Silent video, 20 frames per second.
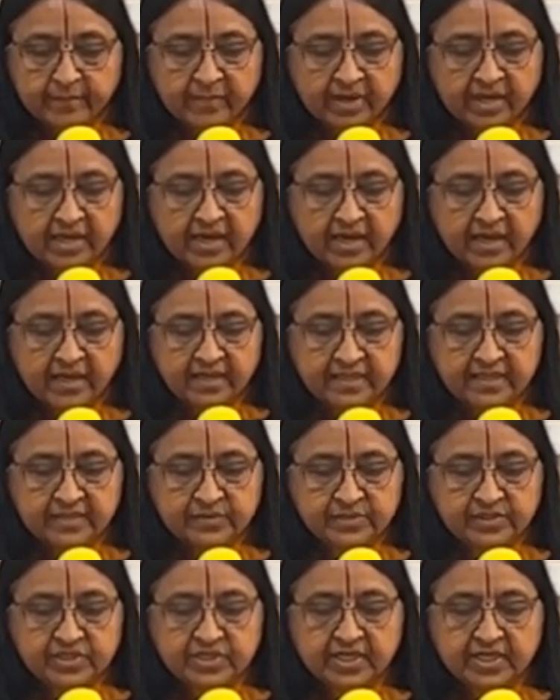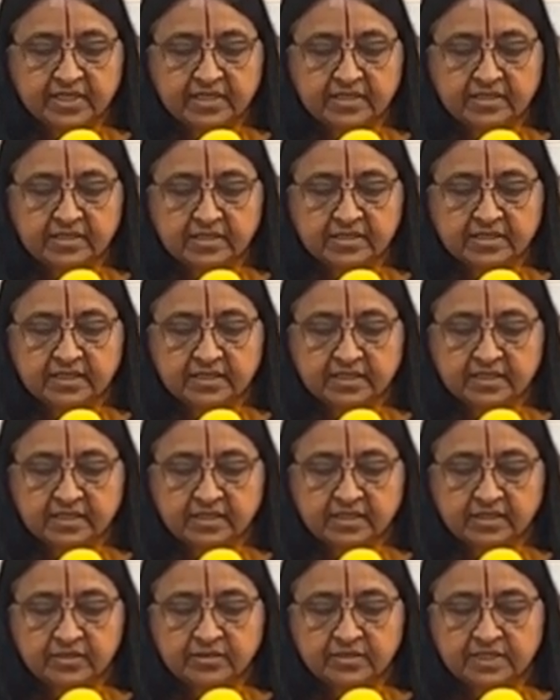My eyes will shed tears
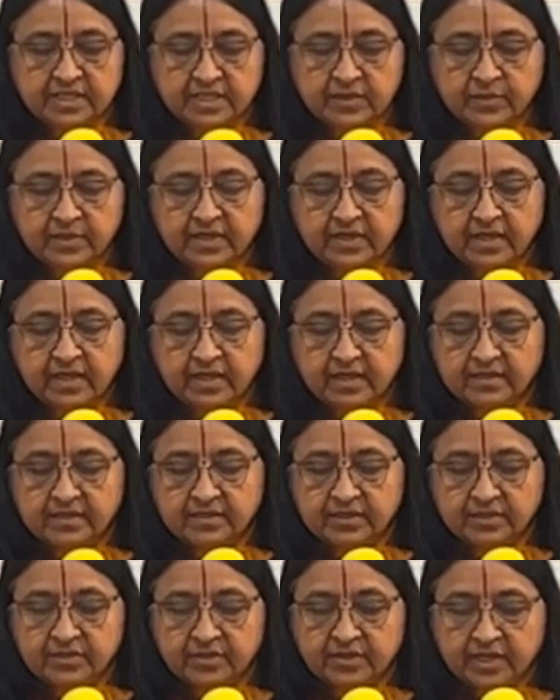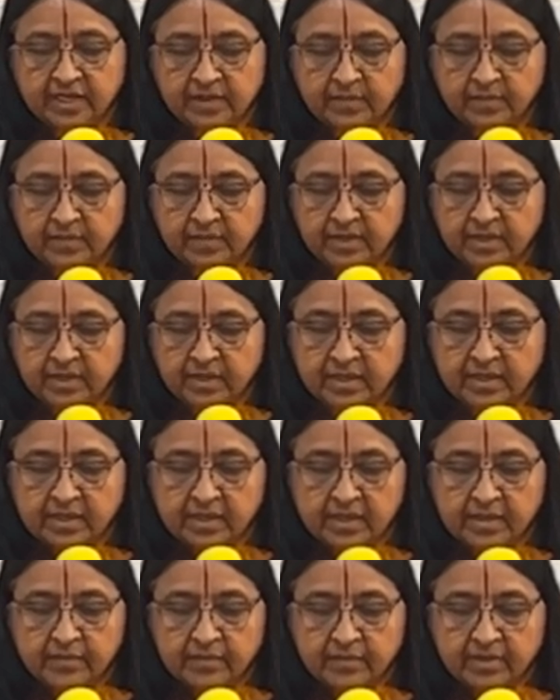continuously when I utter your name.
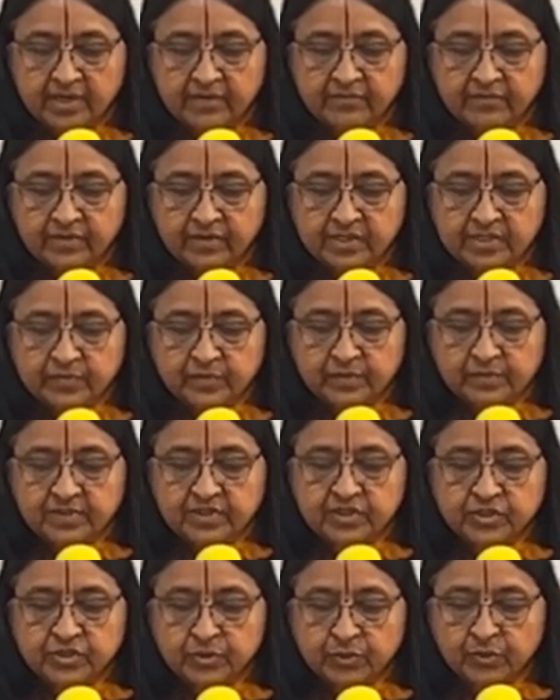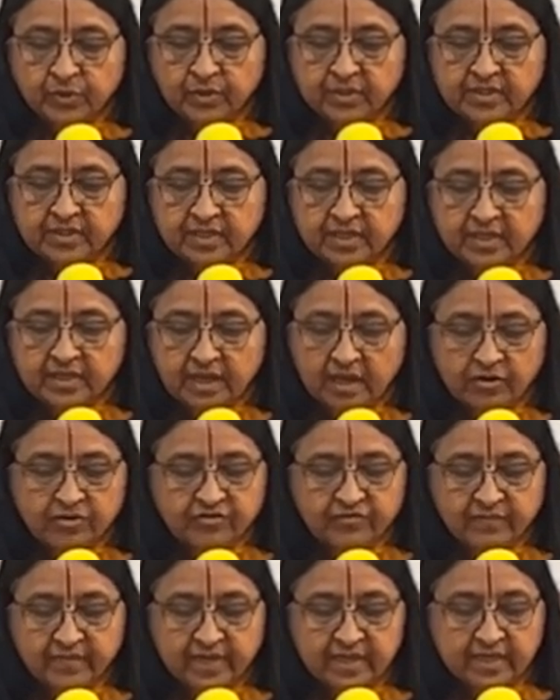My voice will be choked and out
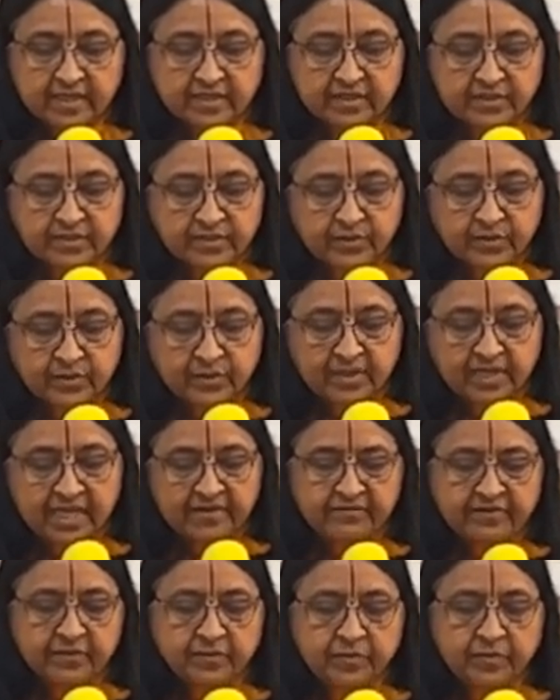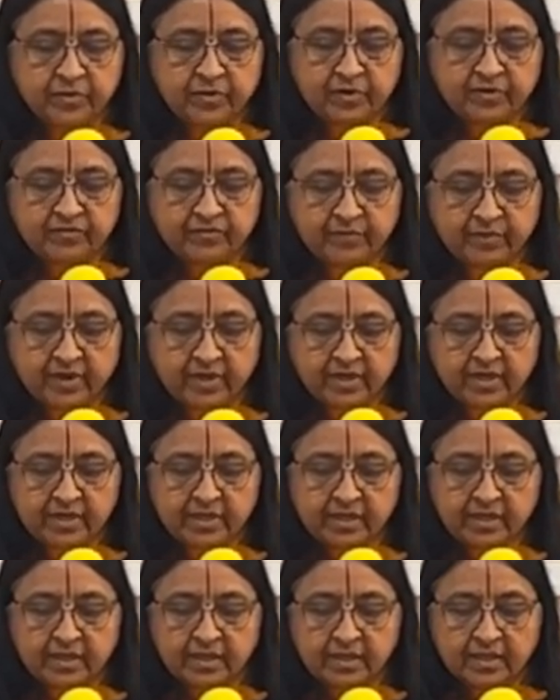of my control. Every pore of
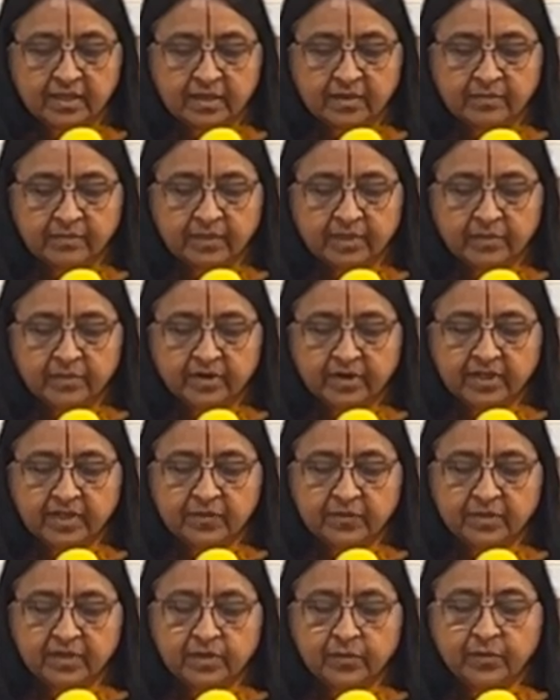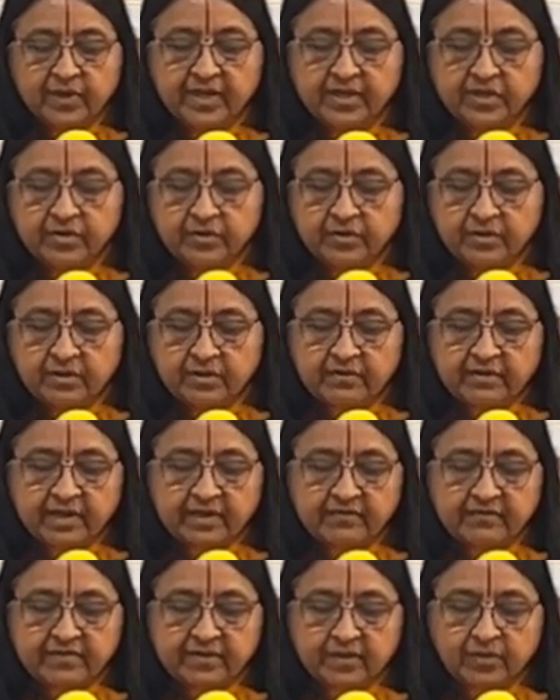my body will await your
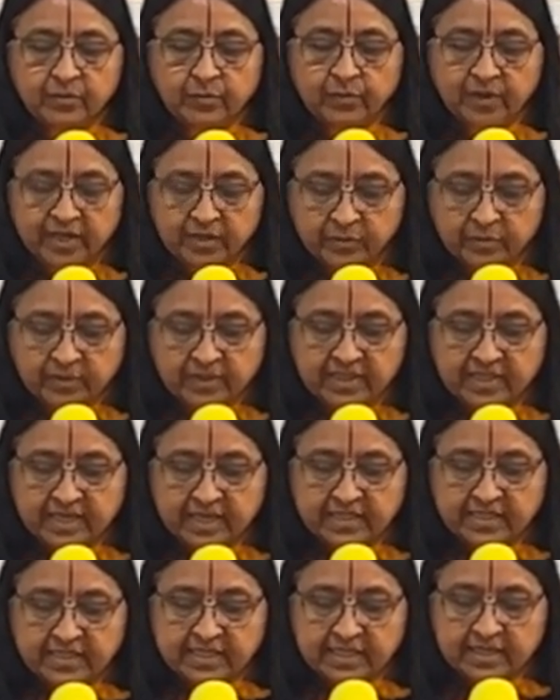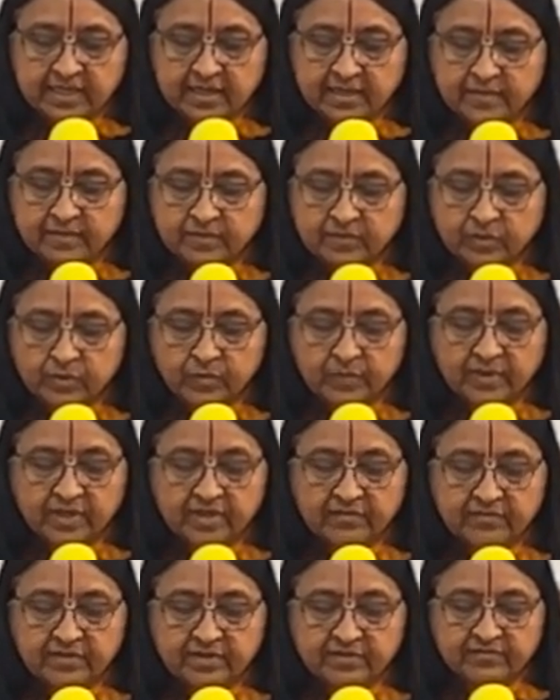arrival. When will that day come, O
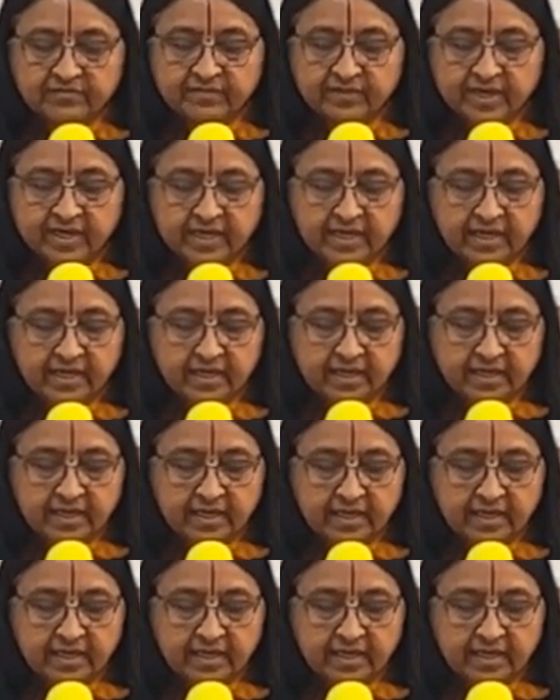beloved of mine?